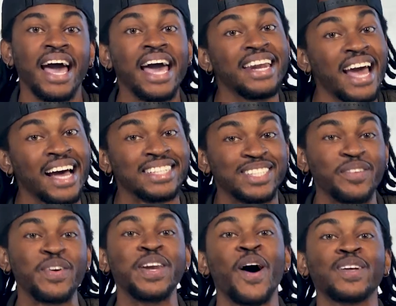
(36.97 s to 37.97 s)
And yes,
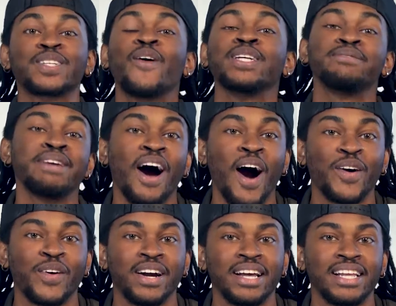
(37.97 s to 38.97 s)
we know it's going to be
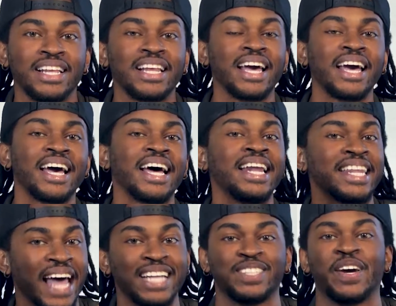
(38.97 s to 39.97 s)
awkward, and
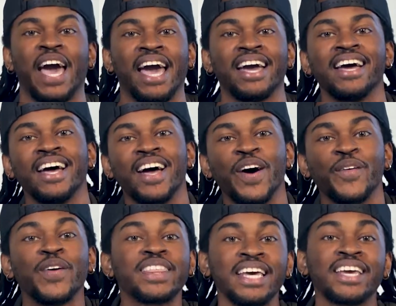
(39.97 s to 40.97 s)
that's okay.
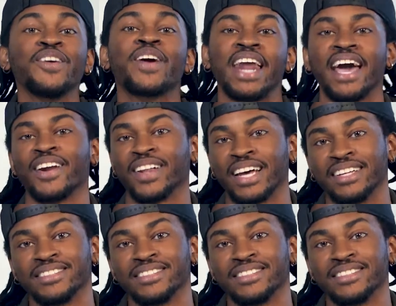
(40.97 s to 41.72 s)
We think you can handle it.